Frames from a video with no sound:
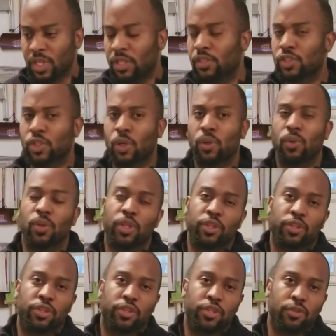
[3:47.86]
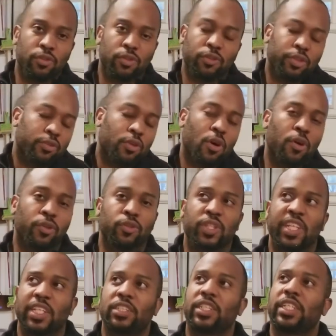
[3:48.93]
so there, those are all the
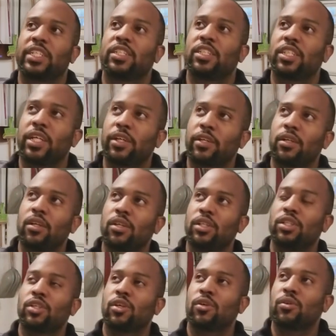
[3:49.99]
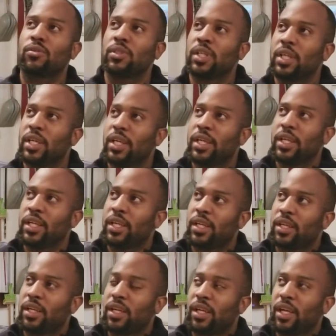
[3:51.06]
things to consider, you know.
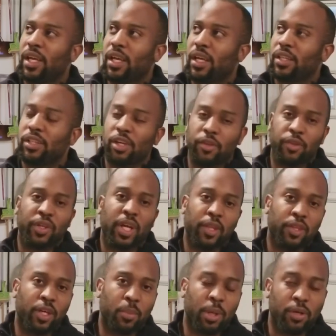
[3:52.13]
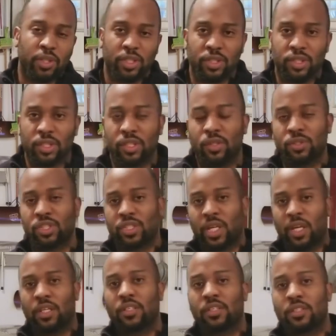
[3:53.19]
And the other thing I think about is
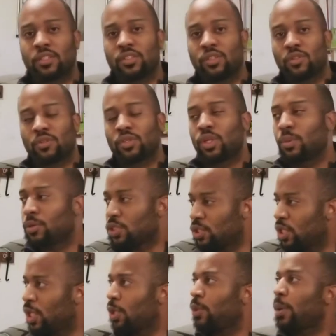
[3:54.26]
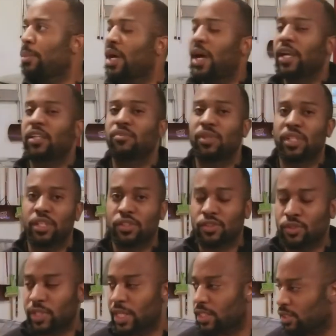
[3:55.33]
stand, you know, sitting right behind me as
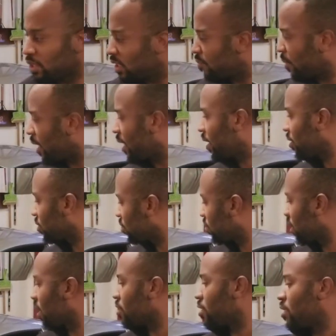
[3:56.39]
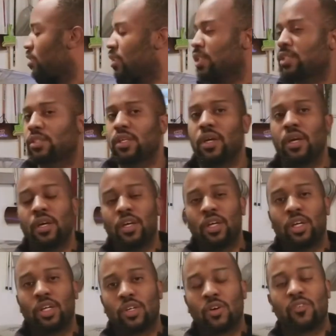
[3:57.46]
you guys see my 2006
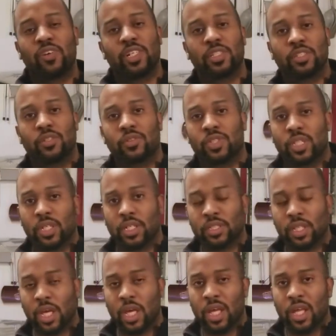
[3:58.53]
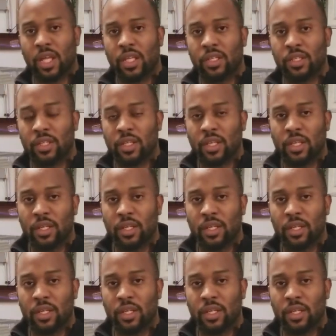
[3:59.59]
Corvette Z06, and